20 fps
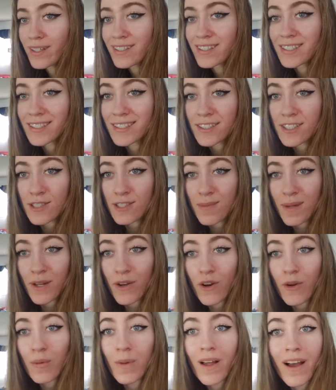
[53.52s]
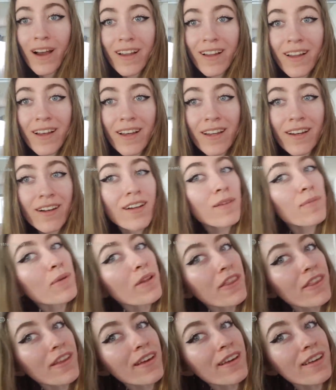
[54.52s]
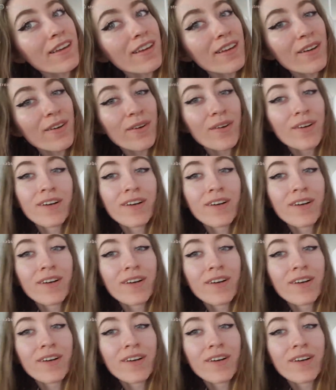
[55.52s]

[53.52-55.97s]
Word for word: this is just my normal eyeliner, but thank you.